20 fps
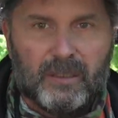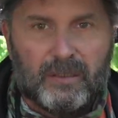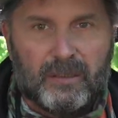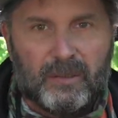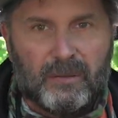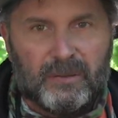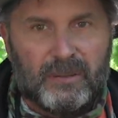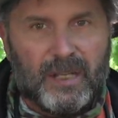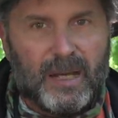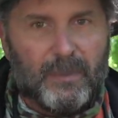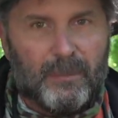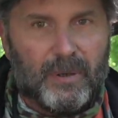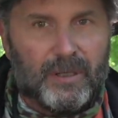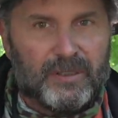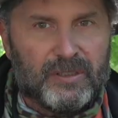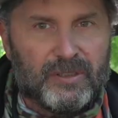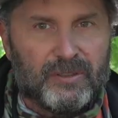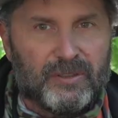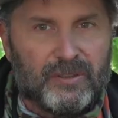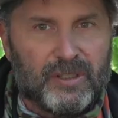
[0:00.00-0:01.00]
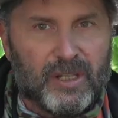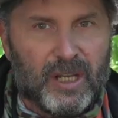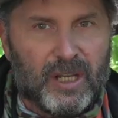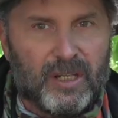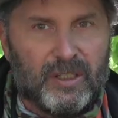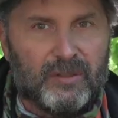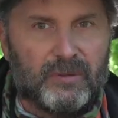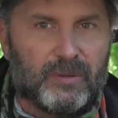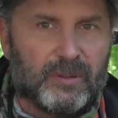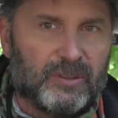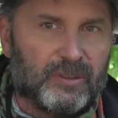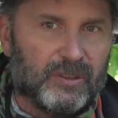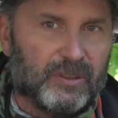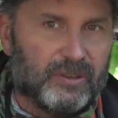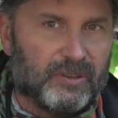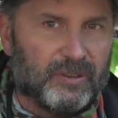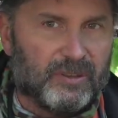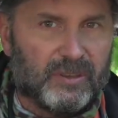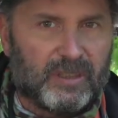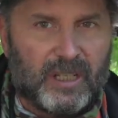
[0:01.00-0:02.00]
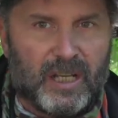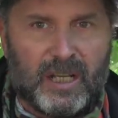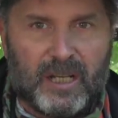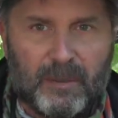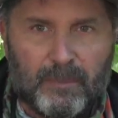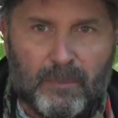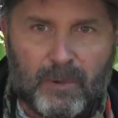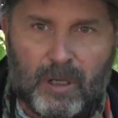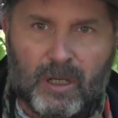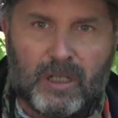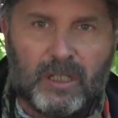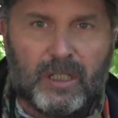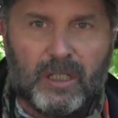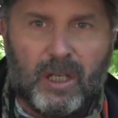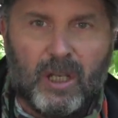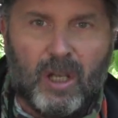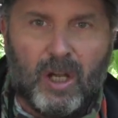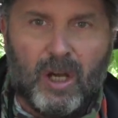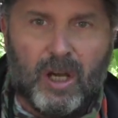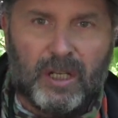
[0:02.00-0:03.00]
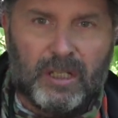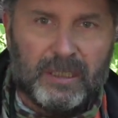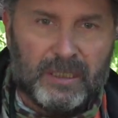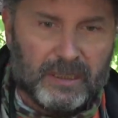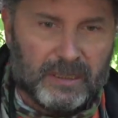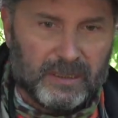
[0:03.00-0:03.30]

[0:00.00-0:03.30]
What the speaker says: So not much has changed. We're just kind of muddling along.